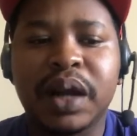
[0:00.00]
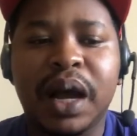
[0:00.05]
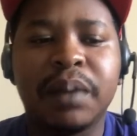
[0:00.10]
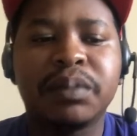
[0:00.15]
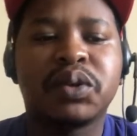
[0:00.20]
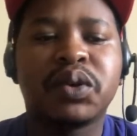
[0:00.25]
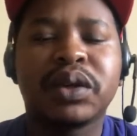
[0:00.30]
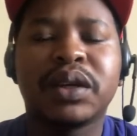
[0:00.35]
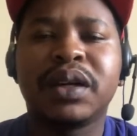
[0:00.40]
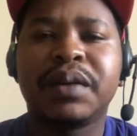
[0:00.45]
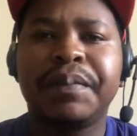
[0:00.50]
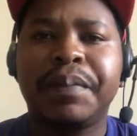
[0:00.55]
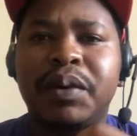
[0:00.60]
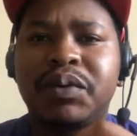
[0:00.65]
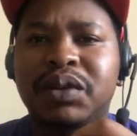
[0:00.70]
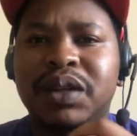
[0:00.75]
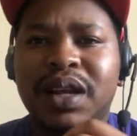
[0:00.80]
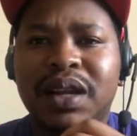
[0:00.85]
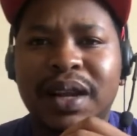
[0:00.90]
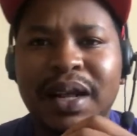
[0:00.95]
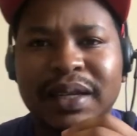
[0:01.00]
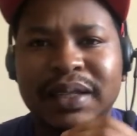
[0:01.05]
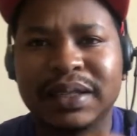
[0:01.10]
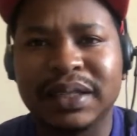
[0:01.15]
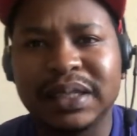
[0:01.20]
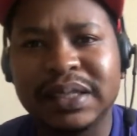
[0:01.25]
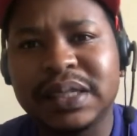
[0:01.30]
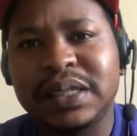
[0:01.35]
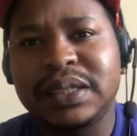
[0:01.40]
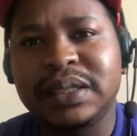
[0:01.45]
I'm talking about
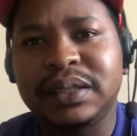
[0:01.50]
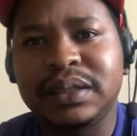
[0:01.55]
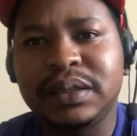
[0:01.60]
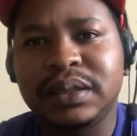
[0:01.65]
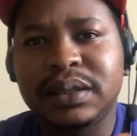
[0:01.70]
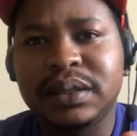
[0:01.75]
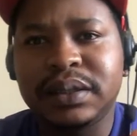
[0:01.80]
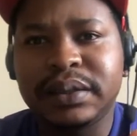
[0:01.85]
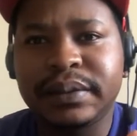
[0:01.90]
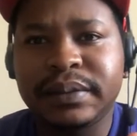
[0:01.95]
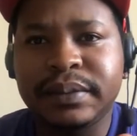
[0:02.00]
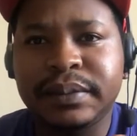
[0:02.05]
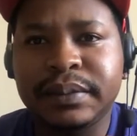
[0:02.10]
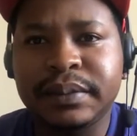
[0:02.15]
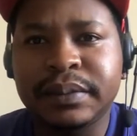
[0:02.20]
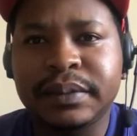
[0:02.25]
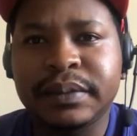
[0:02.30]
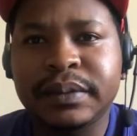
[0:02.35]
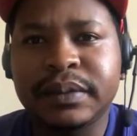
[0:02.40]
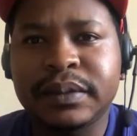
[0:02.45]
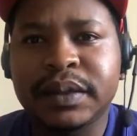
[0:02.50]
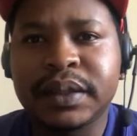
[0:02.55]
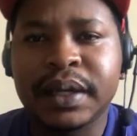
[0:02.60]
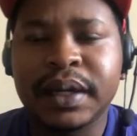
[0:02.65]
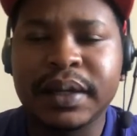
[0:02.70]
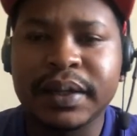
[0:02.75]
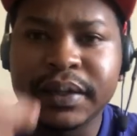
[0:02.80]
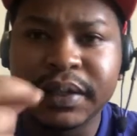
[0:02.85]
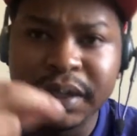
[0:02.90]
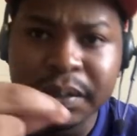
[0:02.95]
traditions,
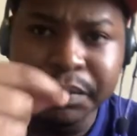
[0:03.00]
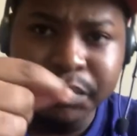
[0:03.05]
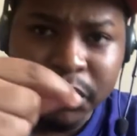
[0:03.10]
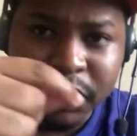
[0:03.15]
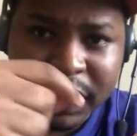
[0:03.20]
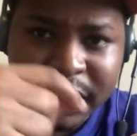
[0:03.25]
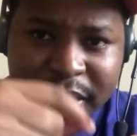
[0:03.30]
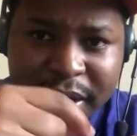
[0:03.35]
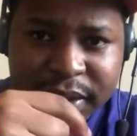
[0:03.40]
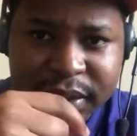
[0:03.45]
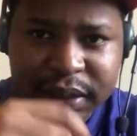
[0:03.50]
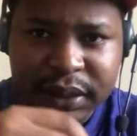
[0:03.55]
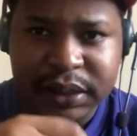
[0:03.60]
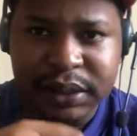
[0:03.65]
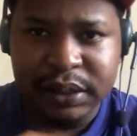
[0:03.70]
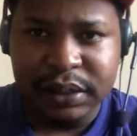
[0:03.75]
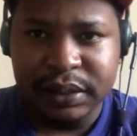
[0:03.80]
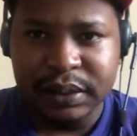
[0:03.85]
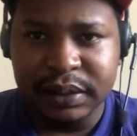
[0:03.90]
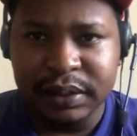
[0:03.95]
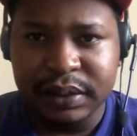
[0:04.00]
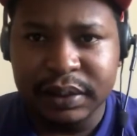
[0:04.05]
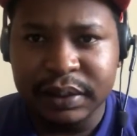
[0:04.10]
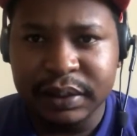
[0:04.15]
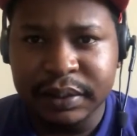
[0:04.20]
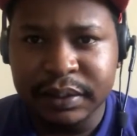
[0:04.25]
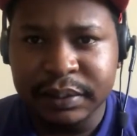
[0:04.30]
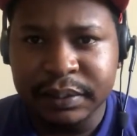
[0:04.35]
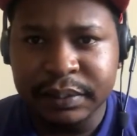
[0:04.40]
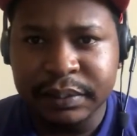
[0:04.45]
simple traditions,
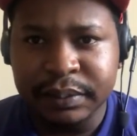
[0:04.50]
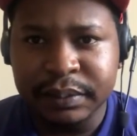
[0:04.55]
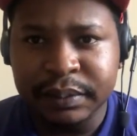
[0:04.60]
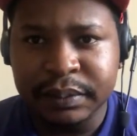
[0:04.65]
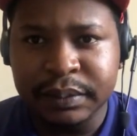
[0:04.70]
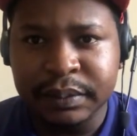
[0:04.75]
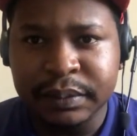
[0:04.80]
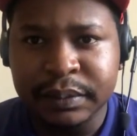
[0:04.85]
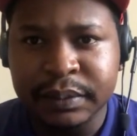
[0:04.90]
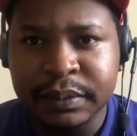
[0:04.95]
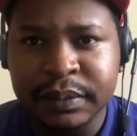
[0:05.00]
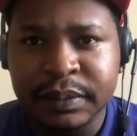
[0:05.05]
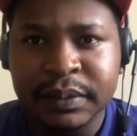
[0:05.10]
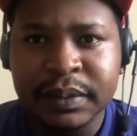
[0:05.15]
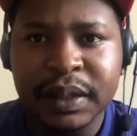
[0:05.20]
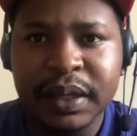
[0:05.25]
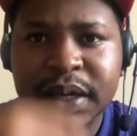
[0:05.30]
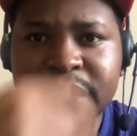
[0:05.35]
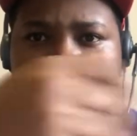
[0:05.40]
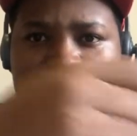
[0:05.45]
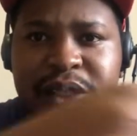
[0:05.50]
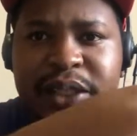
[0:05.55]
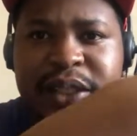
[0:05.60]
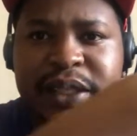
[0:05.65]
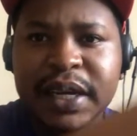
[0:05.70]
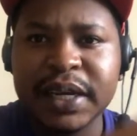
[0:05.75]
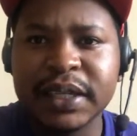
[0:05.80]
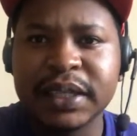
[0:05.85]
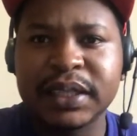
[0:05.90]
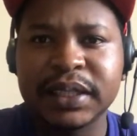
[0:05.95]

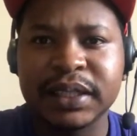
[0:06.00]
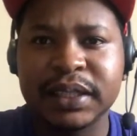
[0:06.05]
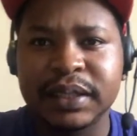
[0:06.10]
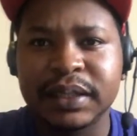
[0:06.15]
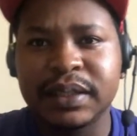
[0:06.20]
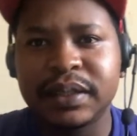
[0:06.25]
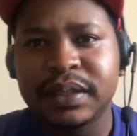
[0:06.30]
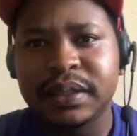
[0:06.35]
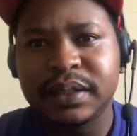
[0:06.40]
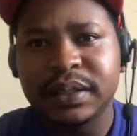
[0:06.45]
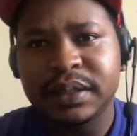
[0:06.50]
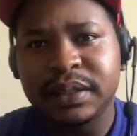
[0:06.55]
initiations,